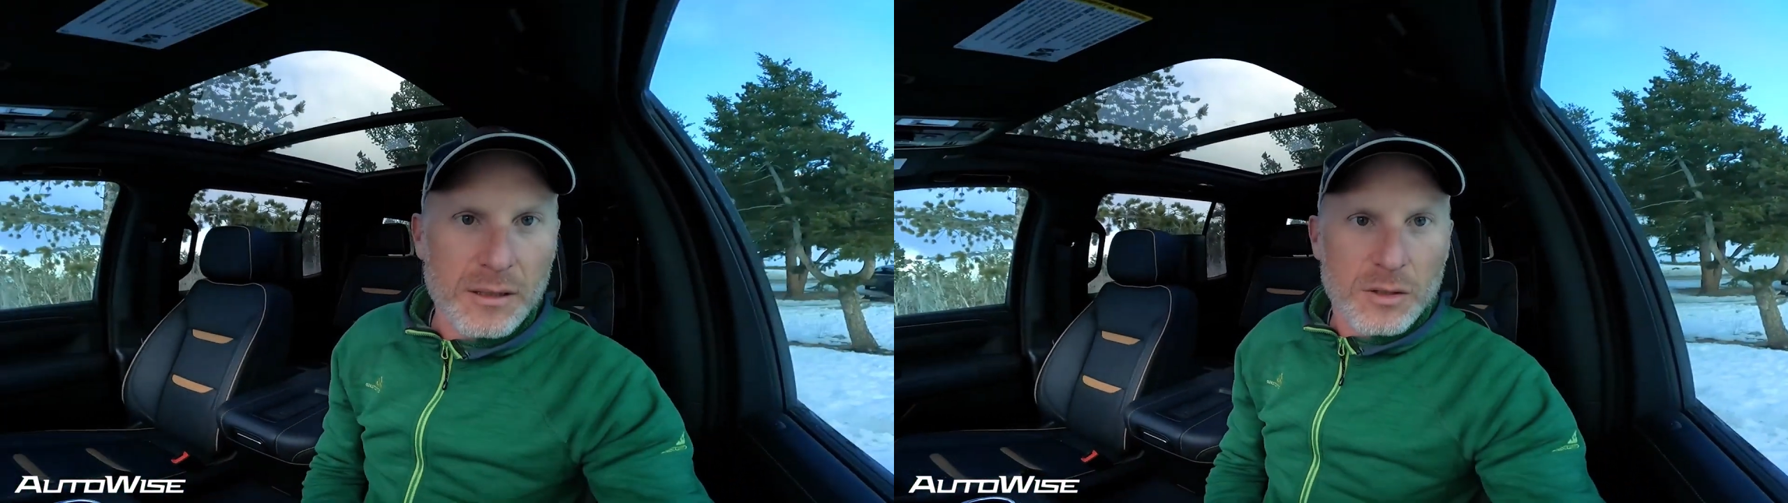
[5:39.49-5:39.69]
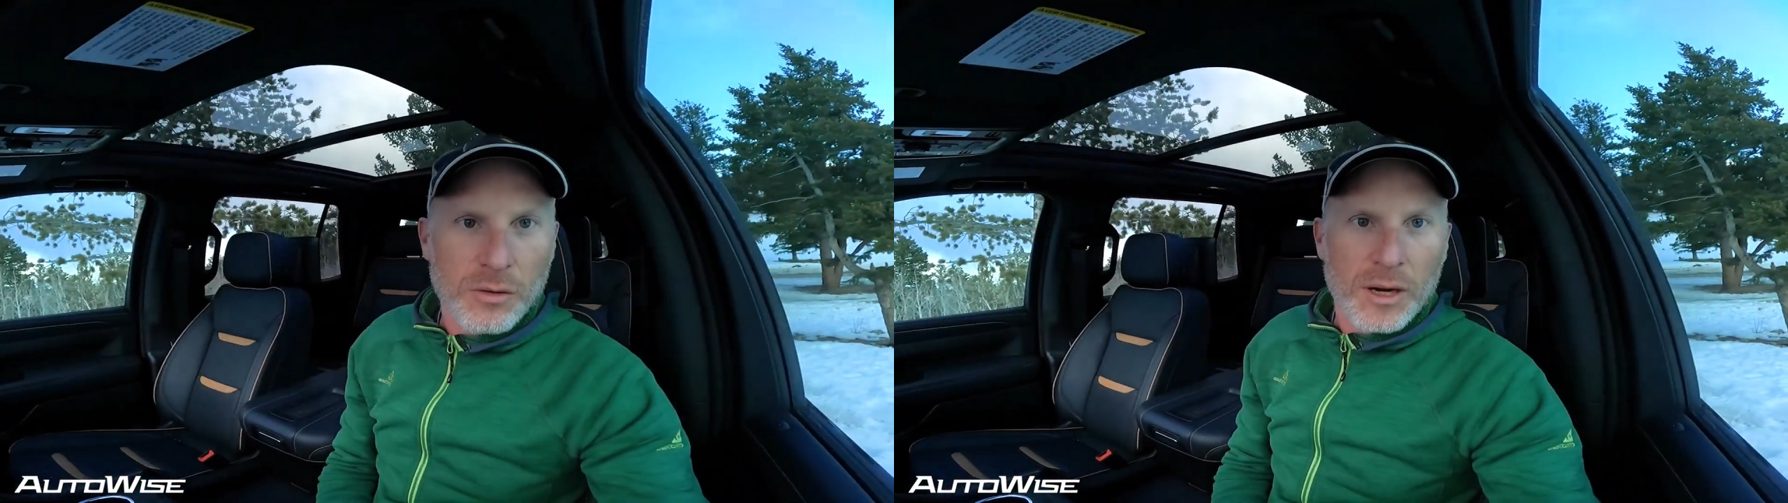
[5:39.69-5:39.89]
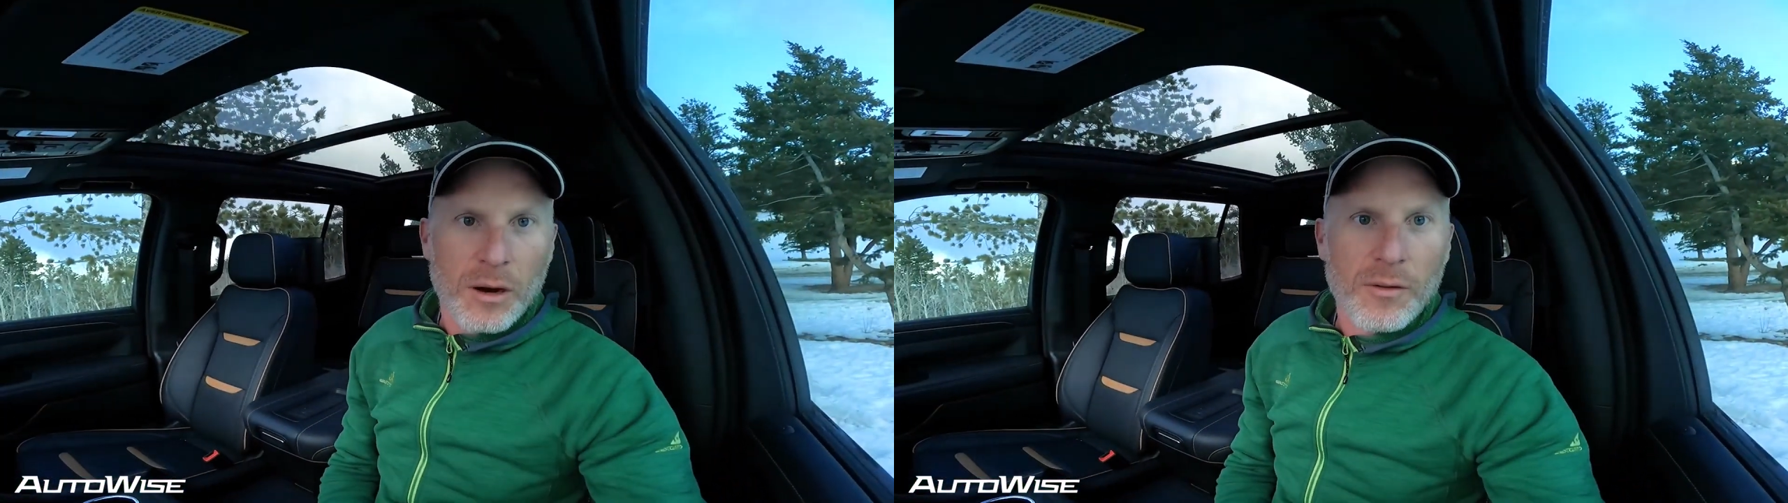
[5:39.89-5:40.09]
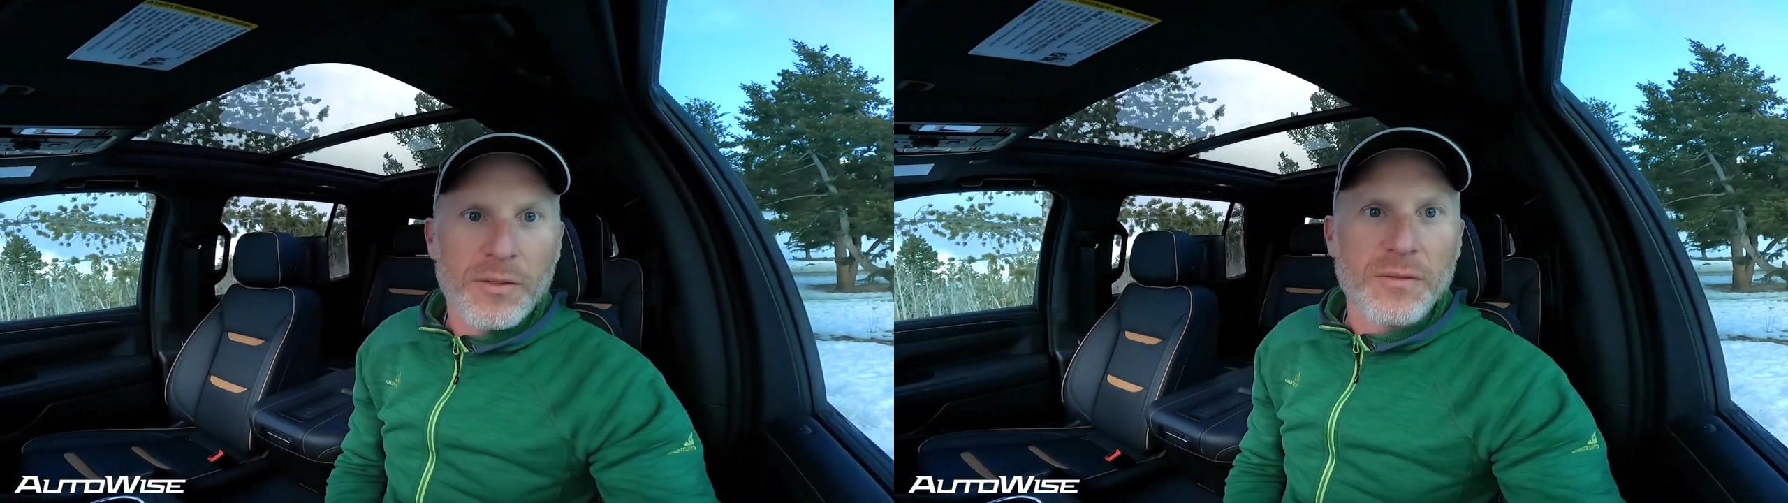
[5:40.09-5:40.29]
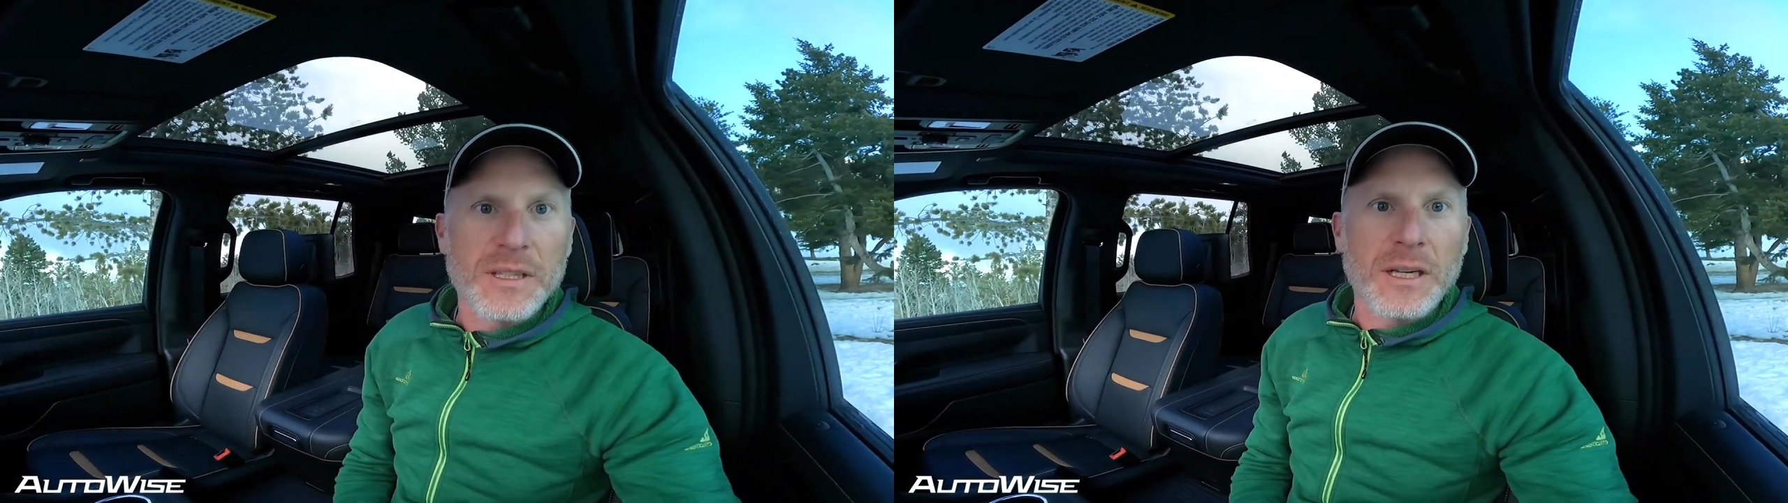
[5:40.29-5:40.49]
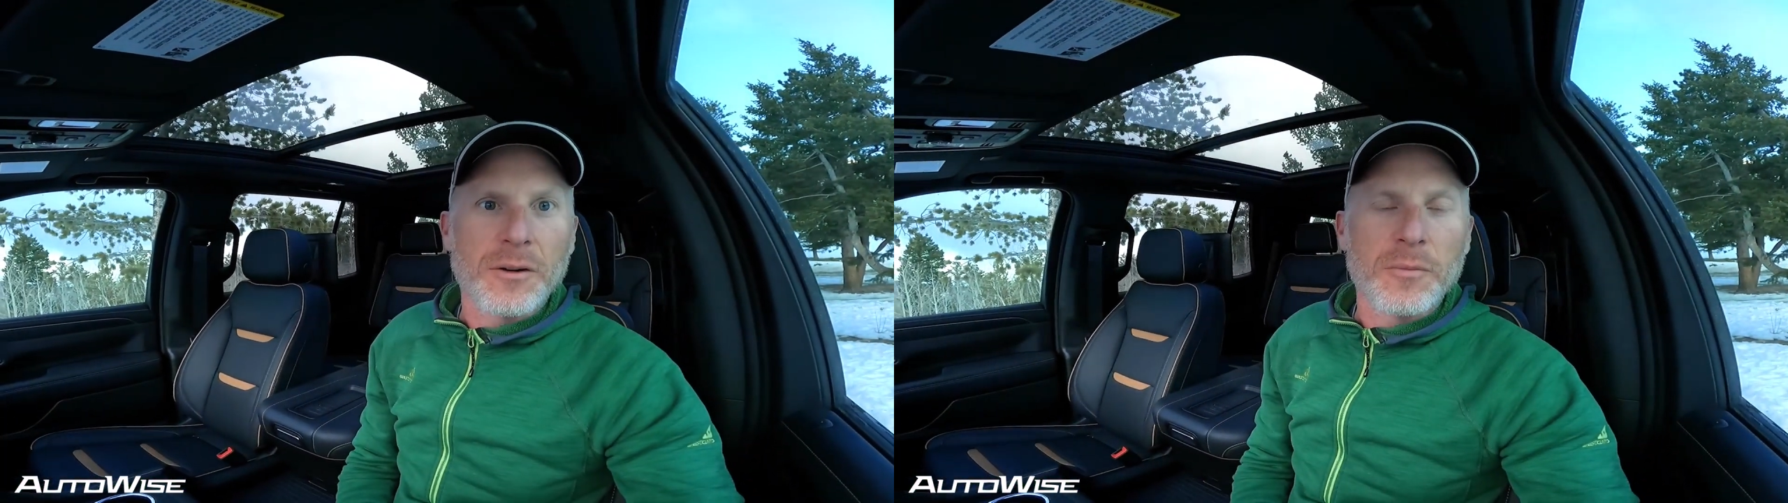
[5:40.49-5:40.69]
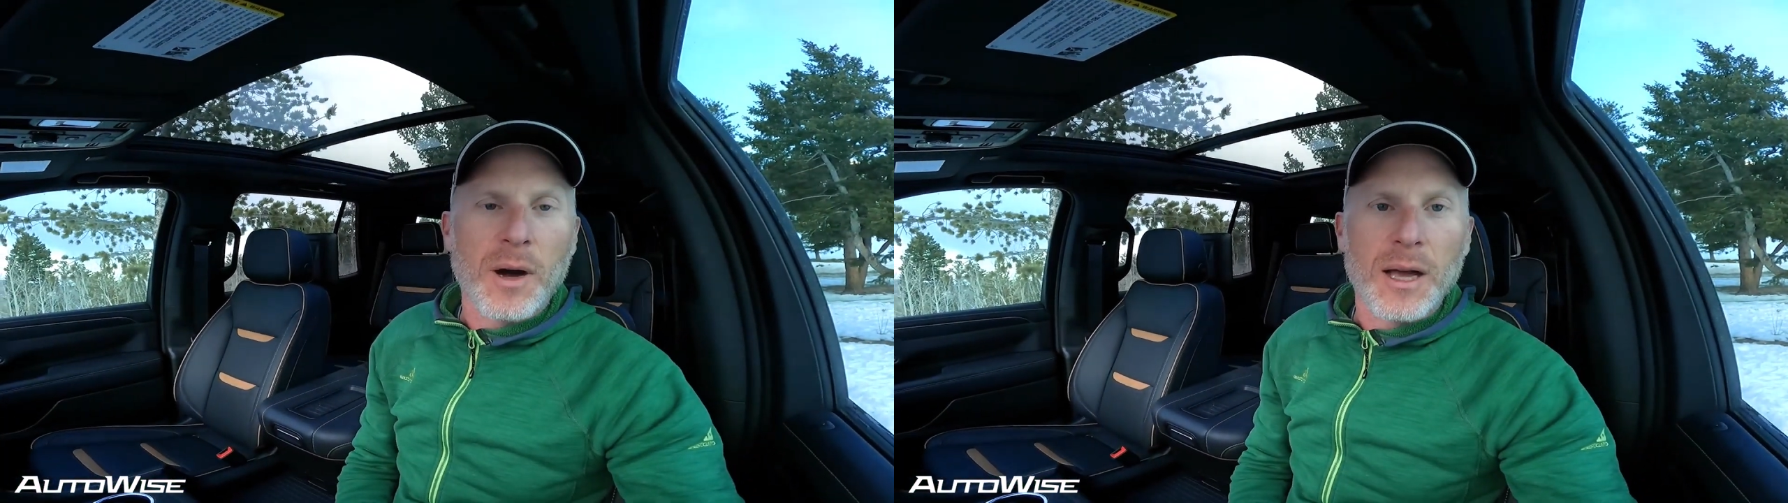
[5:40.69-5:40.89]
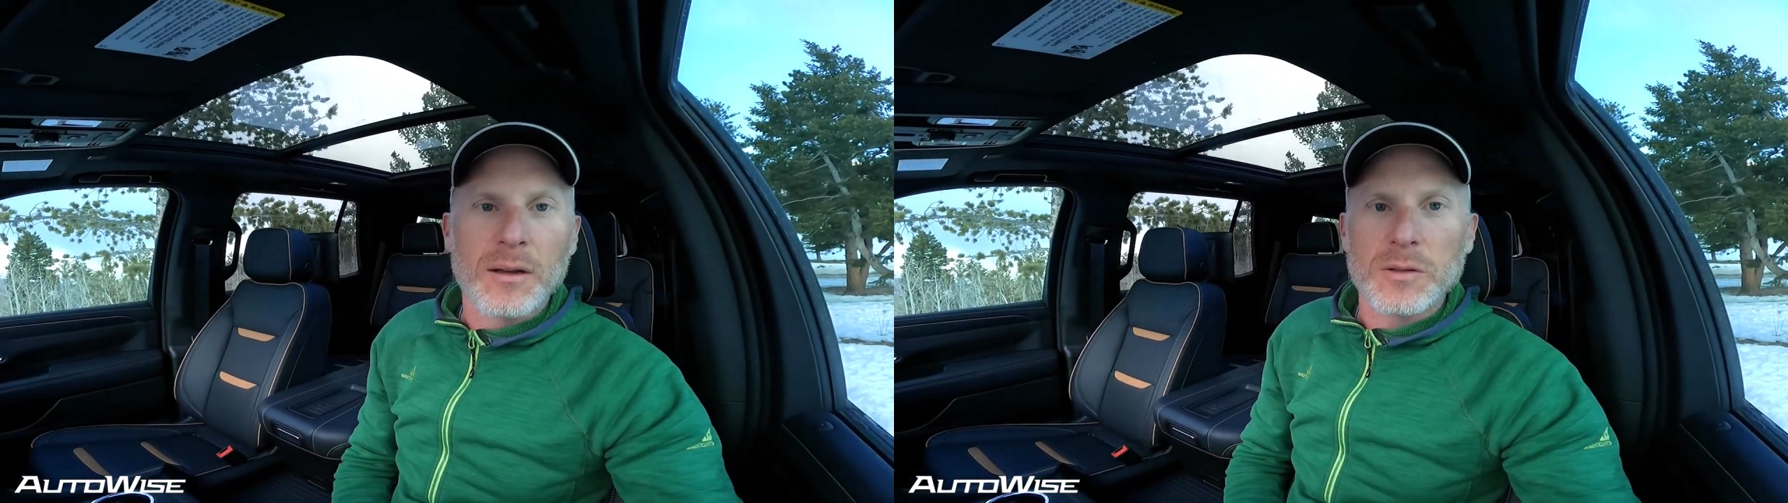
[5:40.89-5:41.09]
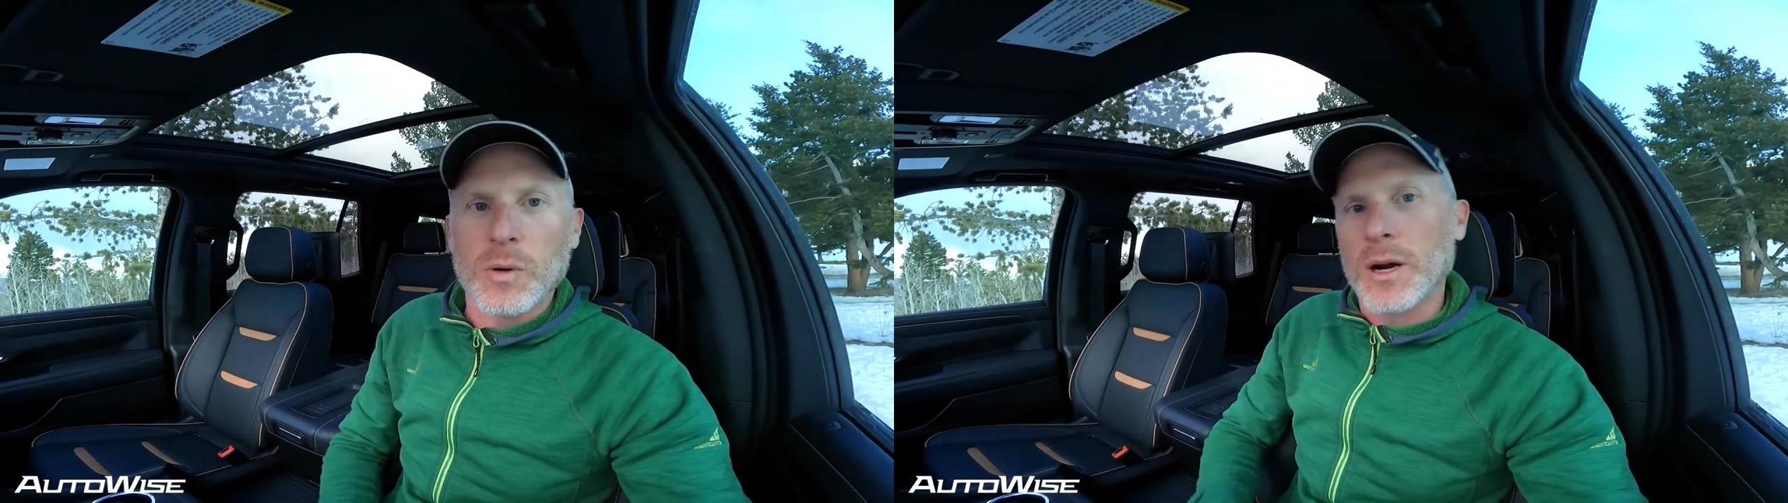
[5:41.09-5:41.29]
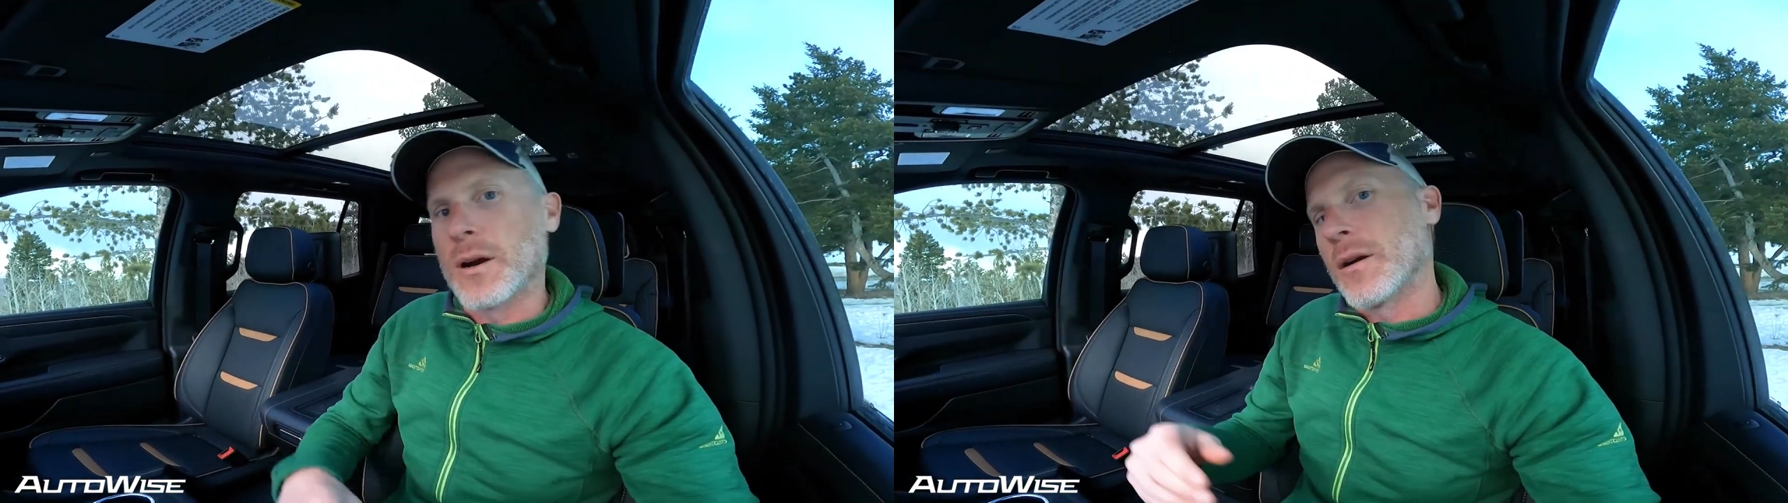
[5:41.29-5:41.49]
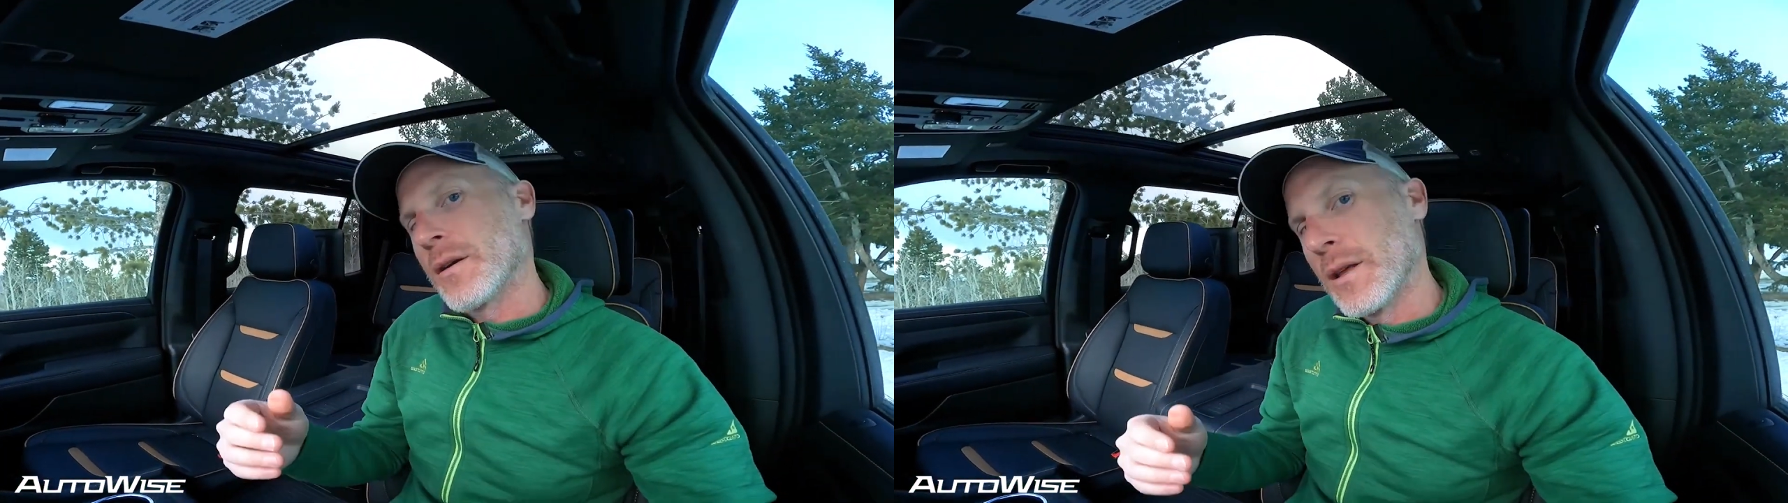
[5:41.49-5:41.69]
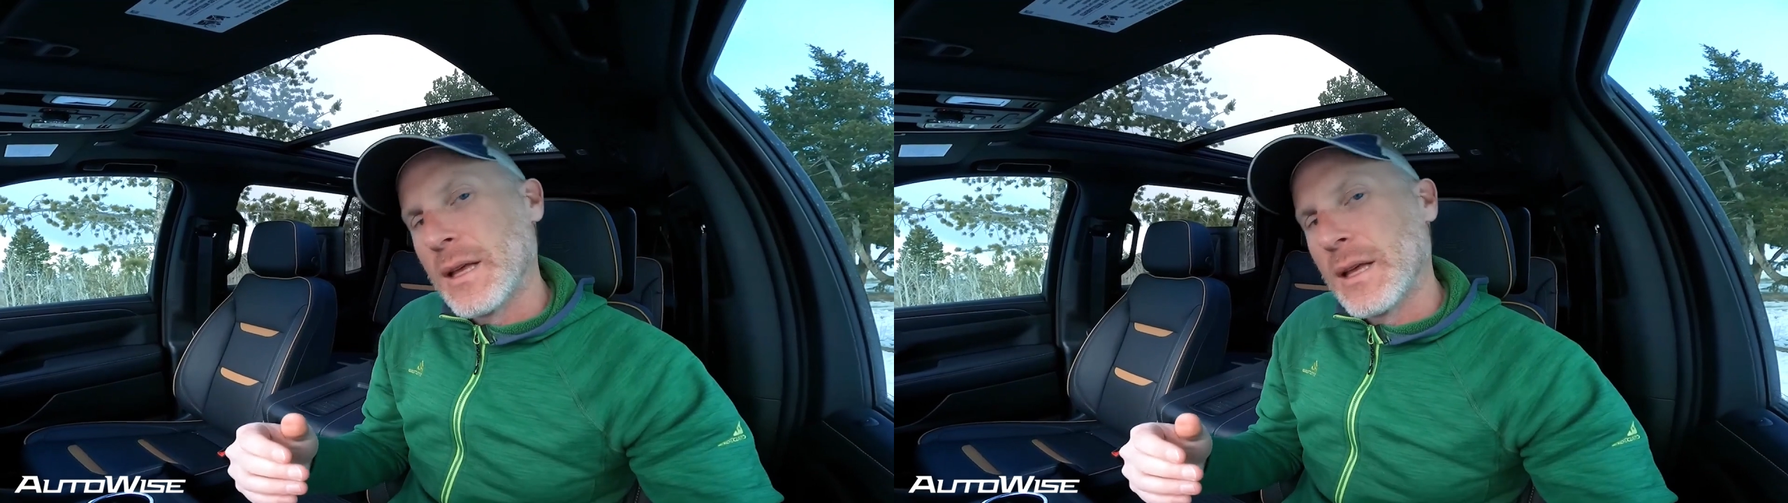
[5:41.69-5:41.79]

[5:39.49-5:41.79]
during our 1,500 miles where